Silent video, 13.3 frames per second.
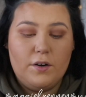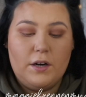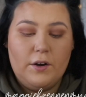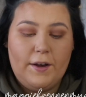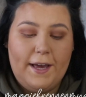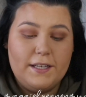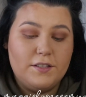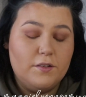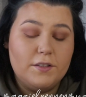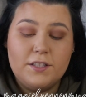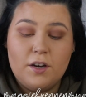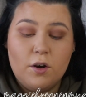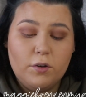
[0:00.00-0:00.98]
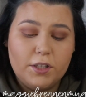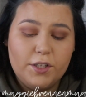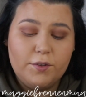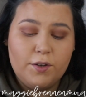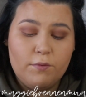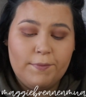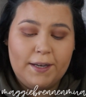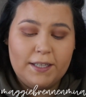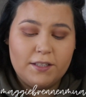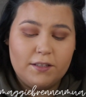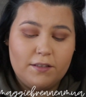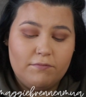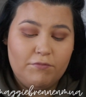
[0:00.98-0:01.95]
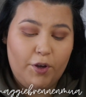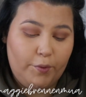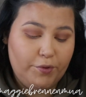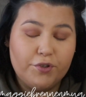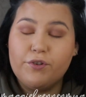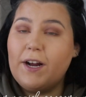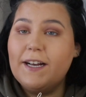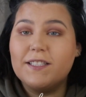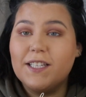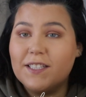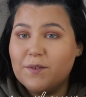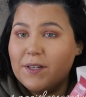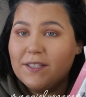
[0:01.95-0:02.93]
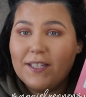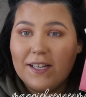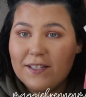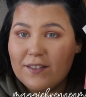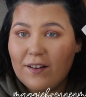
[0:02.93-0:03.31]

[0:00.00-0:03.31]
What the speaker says: Oh, okay, so it's no glue, no mess, no stress. That's what it says